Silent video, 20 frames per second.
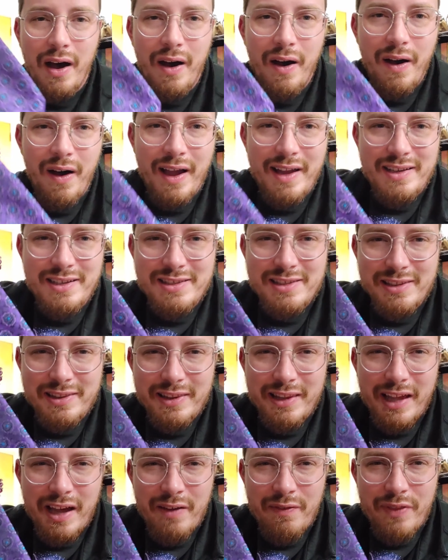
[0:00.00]
Oh, I just
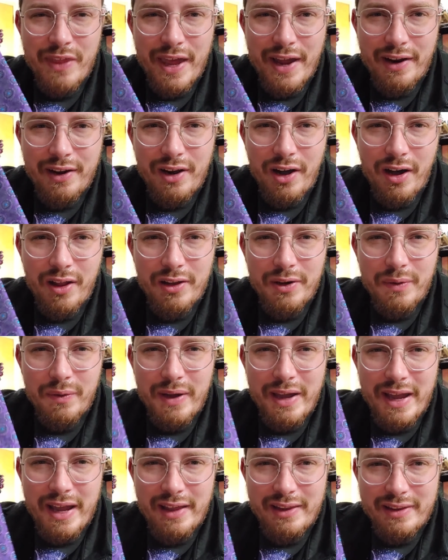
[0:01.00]
love that
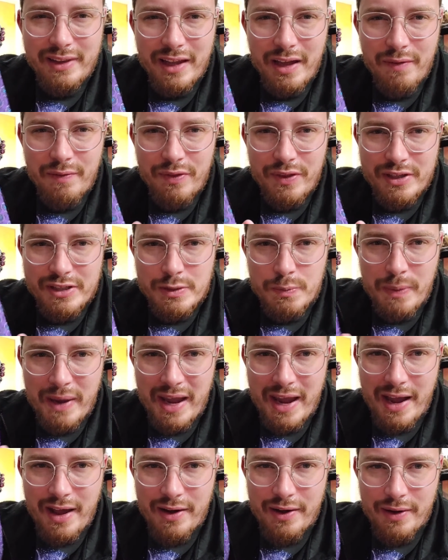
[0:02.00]
colorway, love this
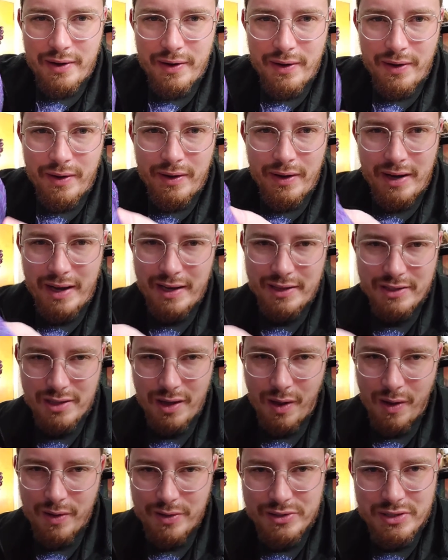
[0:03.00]
pattern. It's
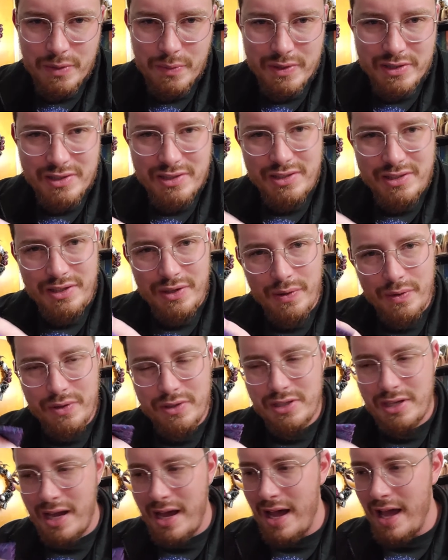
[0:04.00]
also a silk
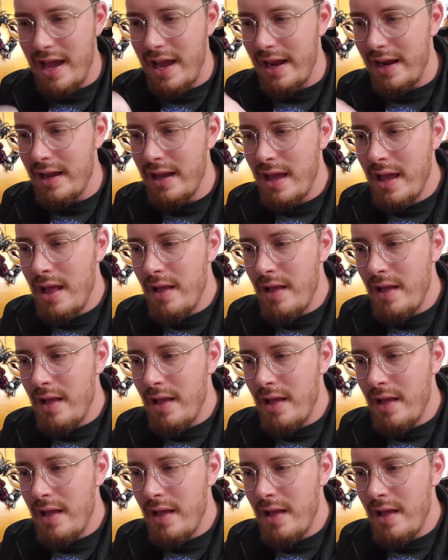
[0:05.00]
tie.